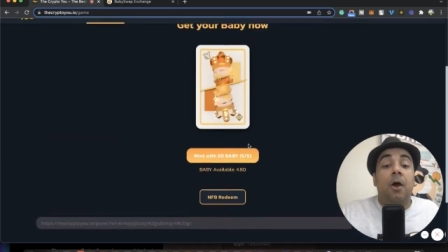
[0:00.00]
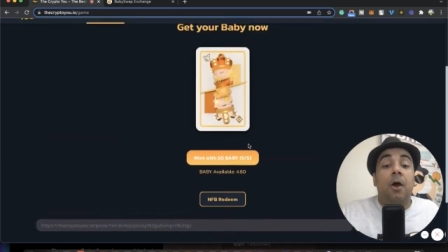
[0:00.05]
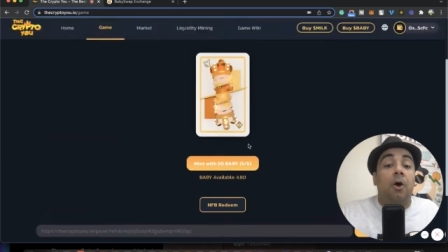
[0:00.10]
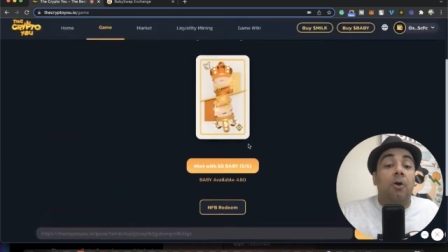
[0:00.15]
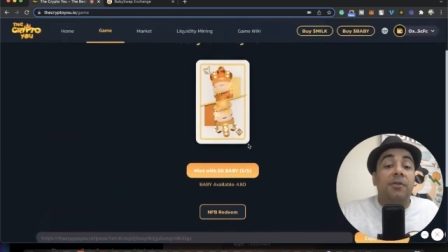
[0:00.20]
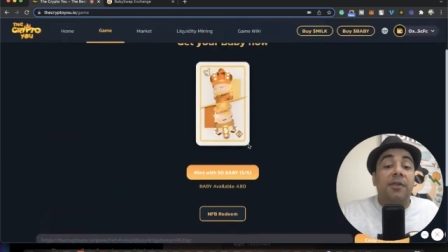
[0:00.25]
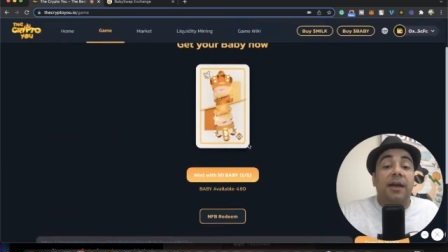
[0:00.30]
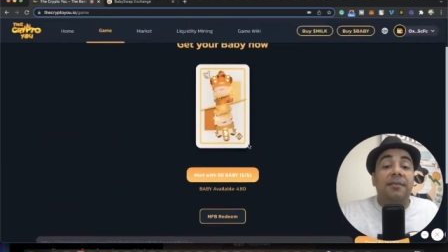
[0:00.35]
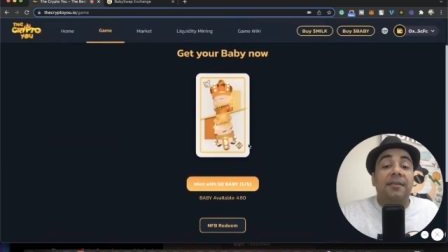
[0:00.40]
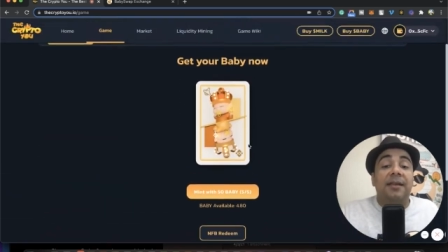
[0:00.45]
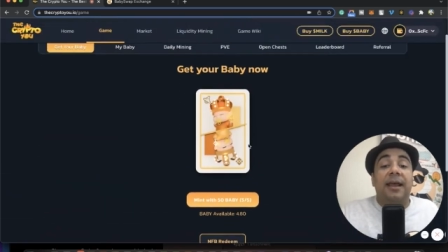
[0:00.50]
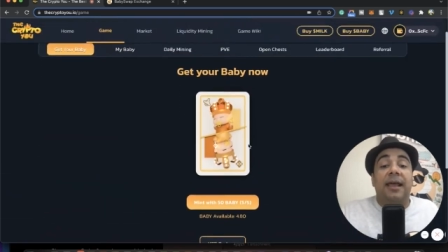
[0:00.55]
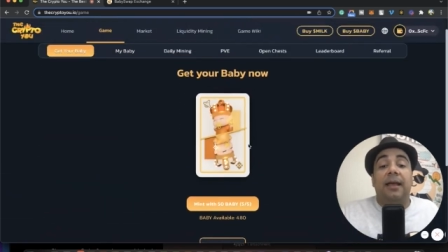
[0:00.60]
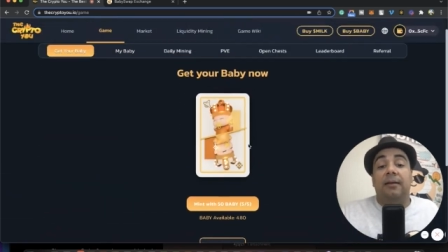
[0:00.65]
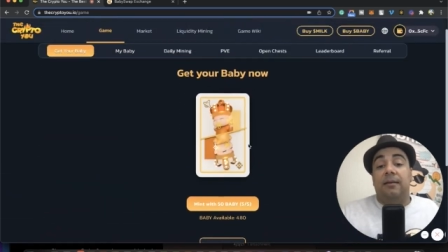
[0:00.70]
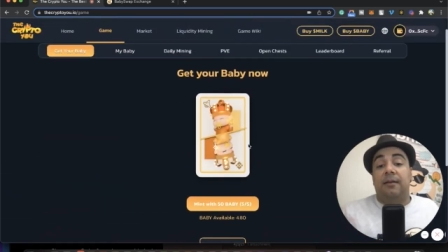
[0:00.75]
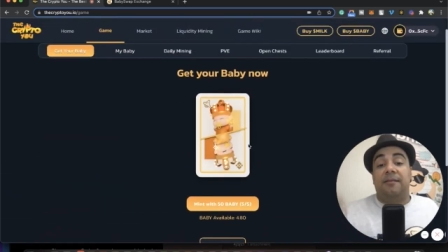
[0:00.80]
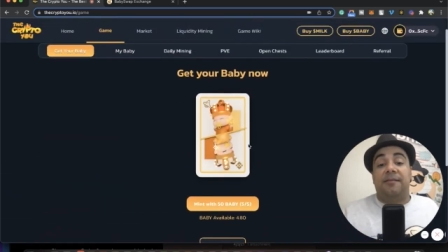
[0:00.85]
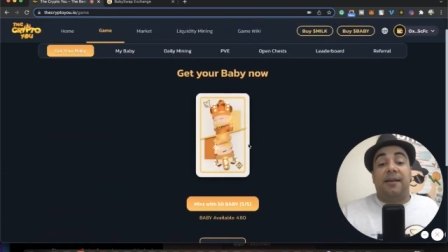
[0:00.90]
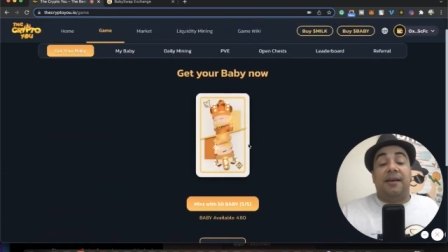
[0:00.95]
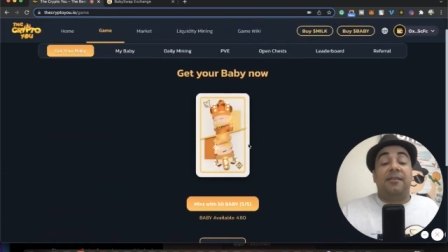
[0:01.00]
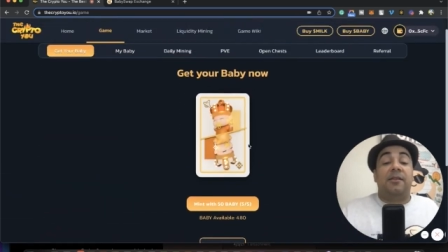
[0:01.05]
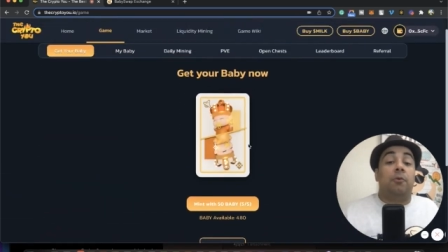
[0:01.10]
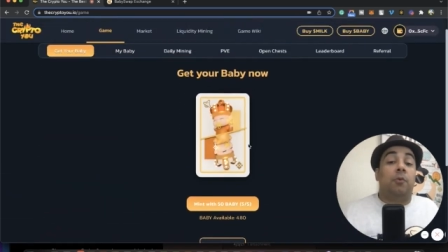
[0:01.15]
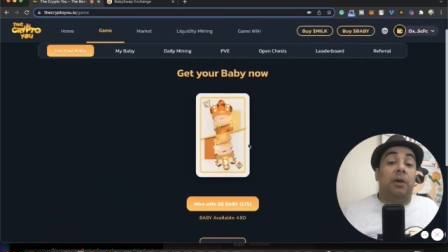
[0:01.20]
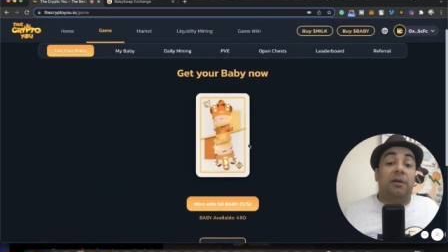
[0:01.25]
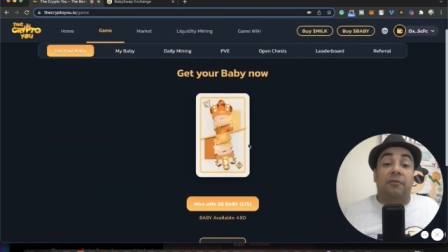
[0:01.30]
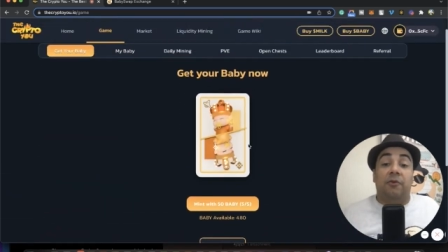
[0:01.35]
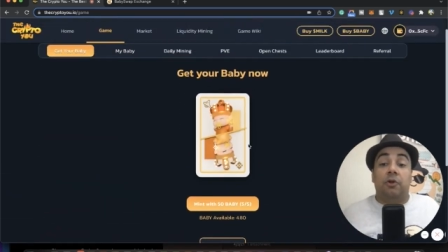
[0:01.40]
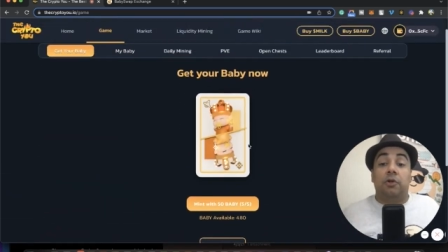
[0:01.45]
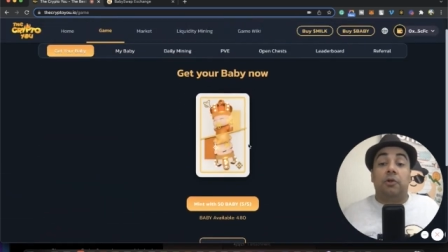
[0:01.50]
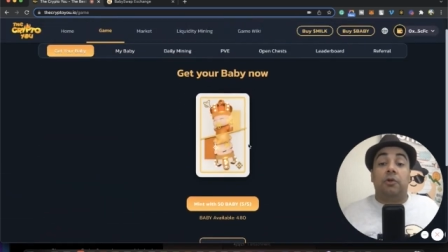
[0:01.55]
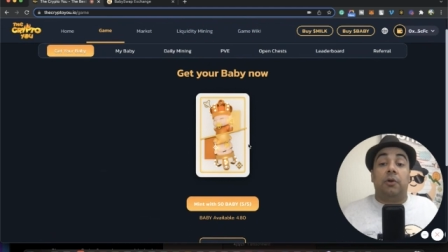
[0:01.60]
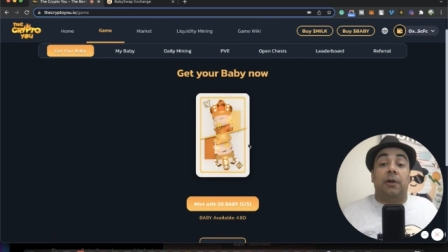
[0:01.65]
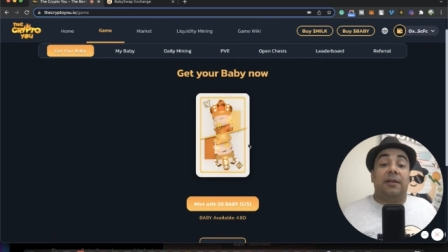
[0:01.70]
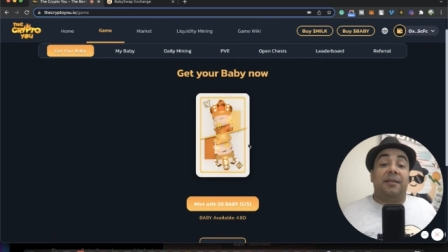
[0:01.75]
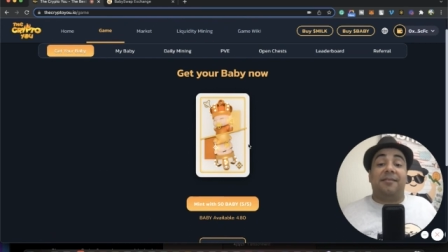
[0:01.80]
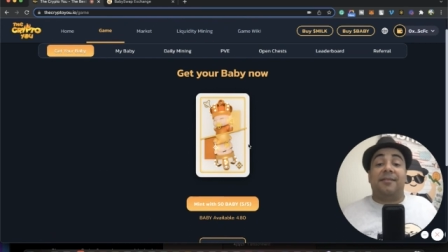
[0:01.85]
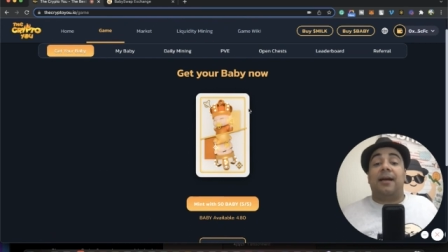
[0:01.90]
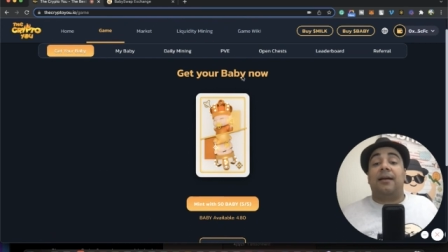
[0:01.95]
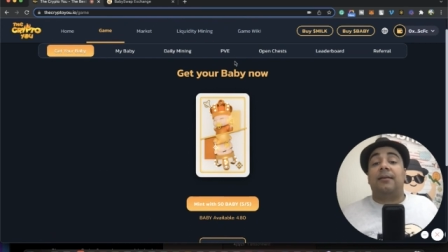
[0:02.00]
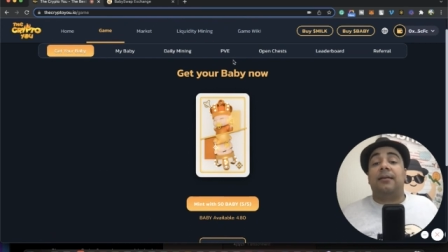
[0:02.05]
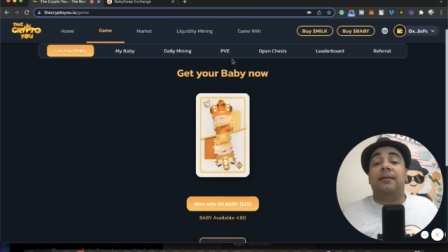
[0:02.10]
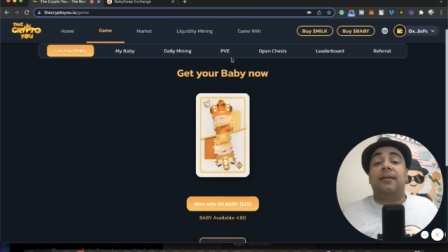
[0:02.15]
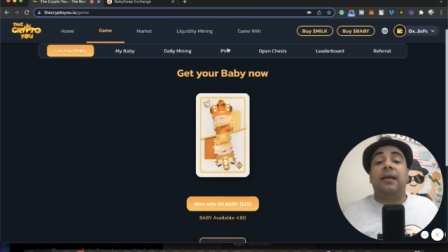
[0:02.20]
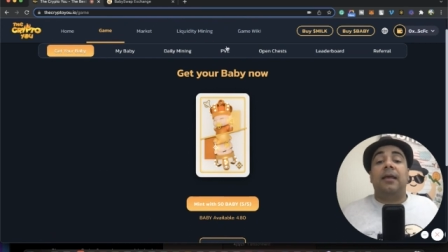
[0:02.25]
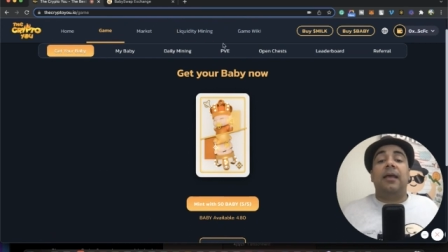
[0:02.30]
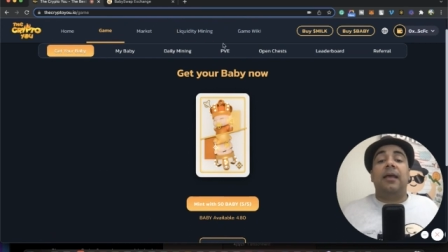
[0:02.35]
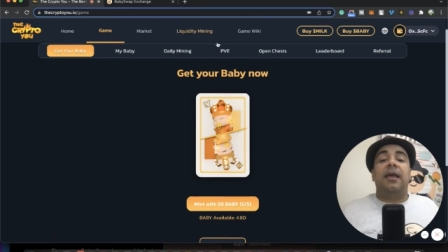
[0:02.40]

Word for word: On the other hand, the other way for you to get started